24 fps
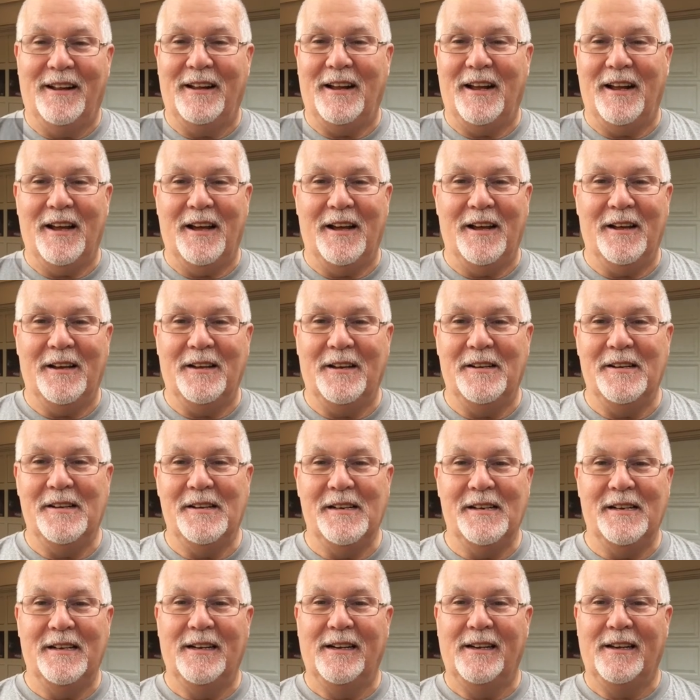Uh,
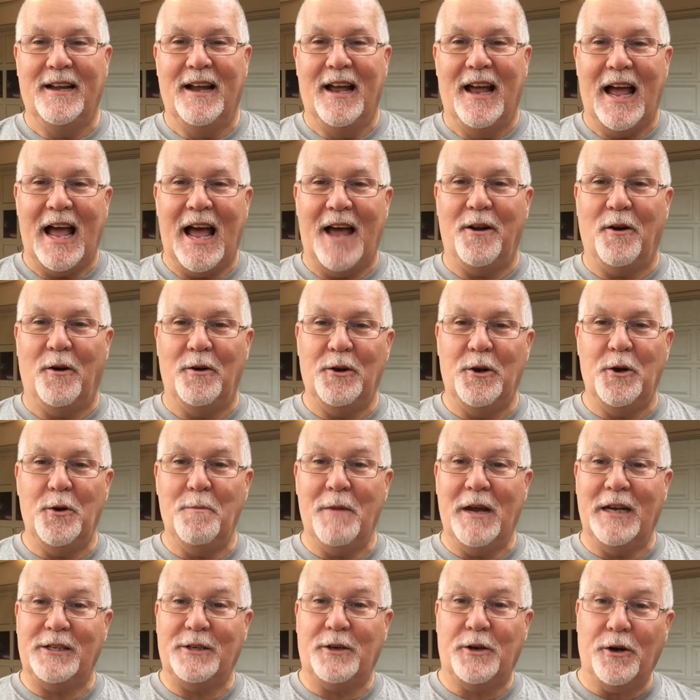I don't do
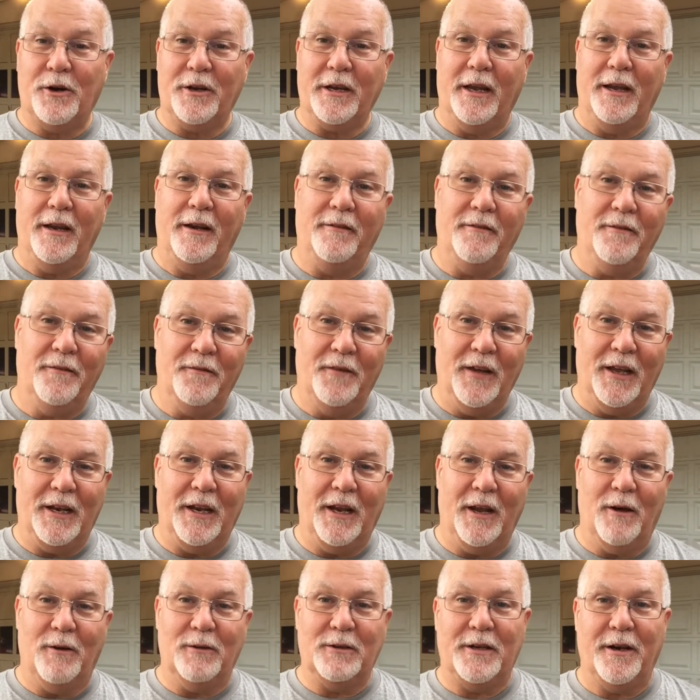much cooking
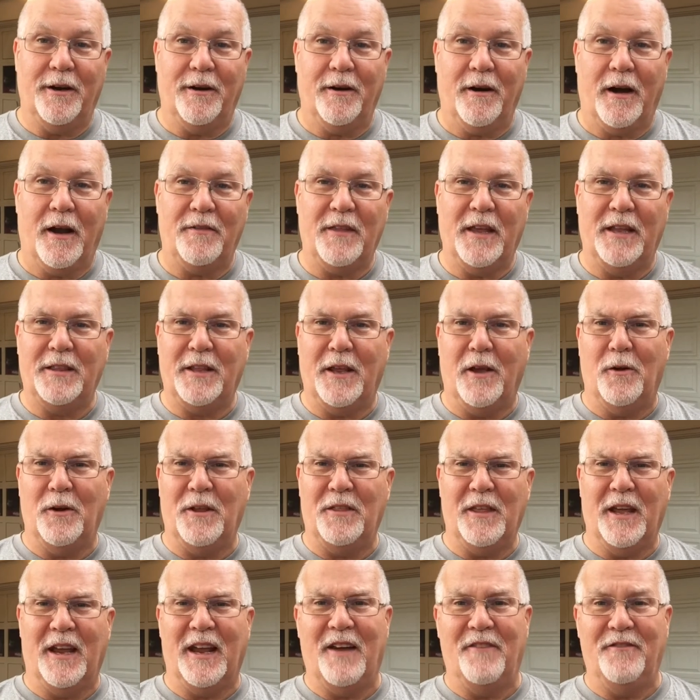videos here. I think the only
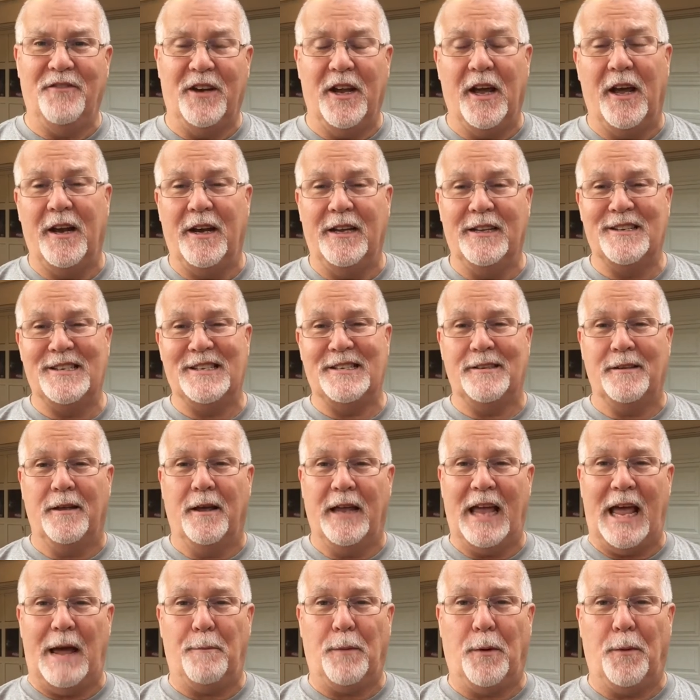thing I've done is
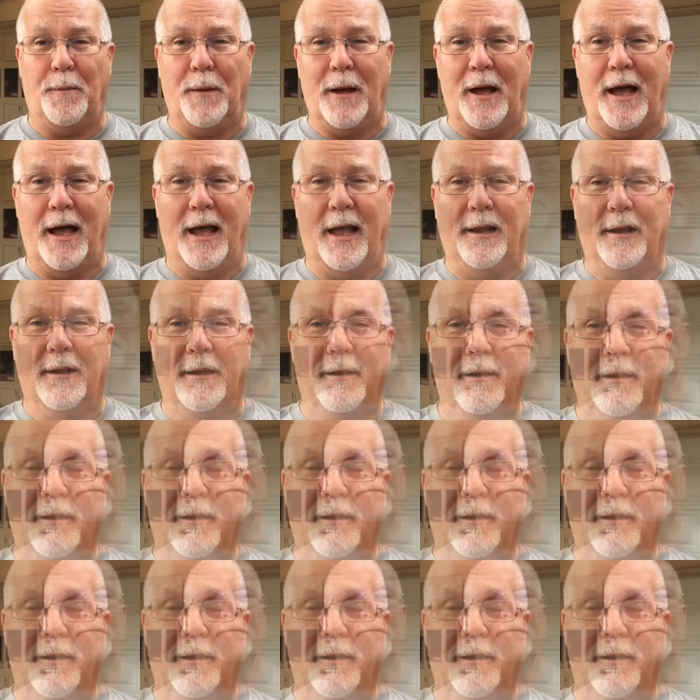apple pie.